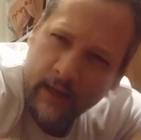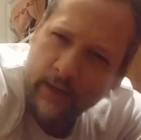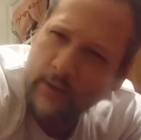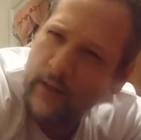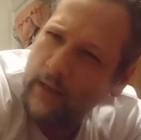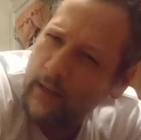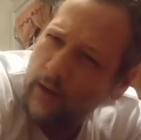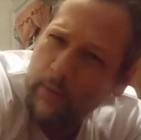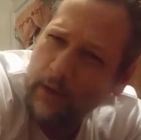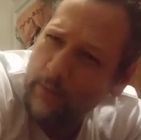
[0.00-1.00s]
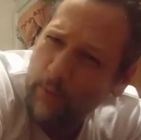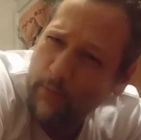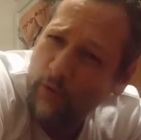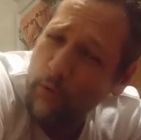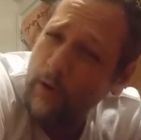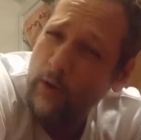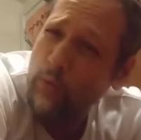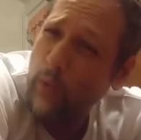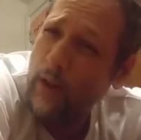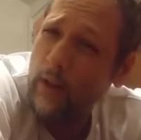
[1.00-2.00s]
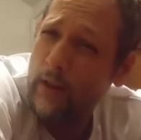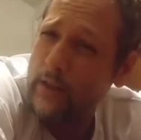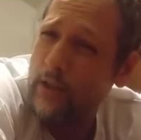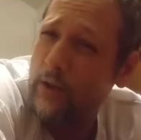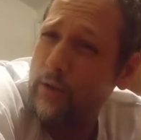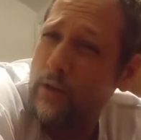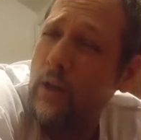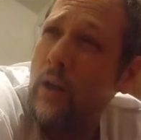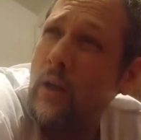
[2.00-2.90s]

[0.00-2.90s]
Because I was like, you know, I'm not performing as well as those.